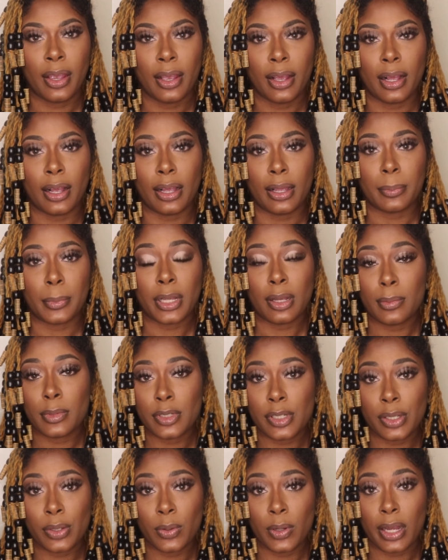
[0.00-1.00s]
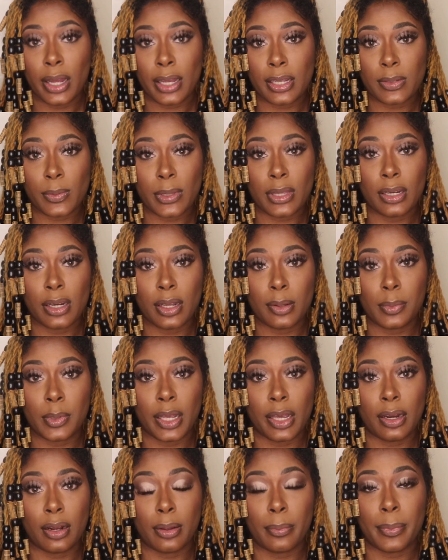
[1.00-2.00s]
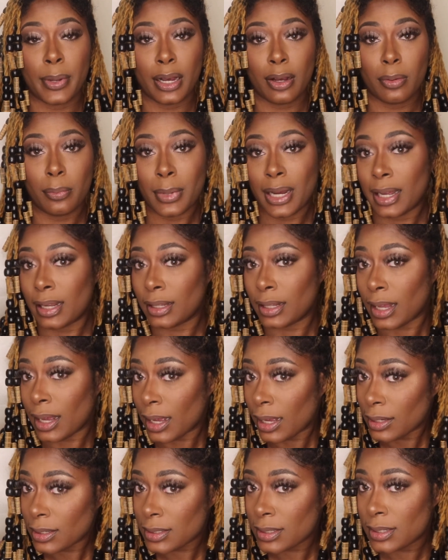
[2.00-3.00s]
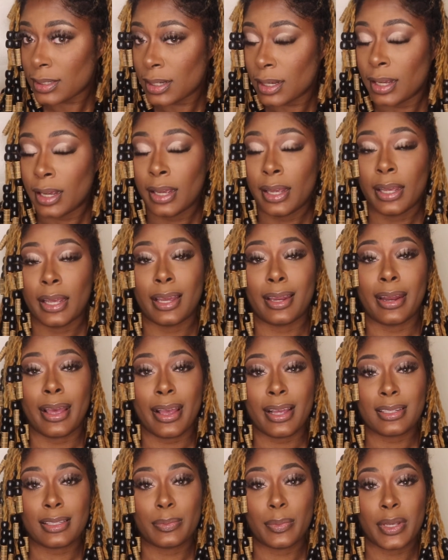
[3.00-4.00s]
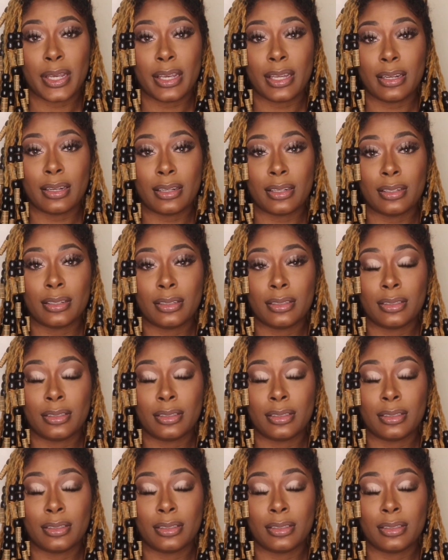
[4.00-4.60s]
I'm coming to you guys with an update about my locks. It has been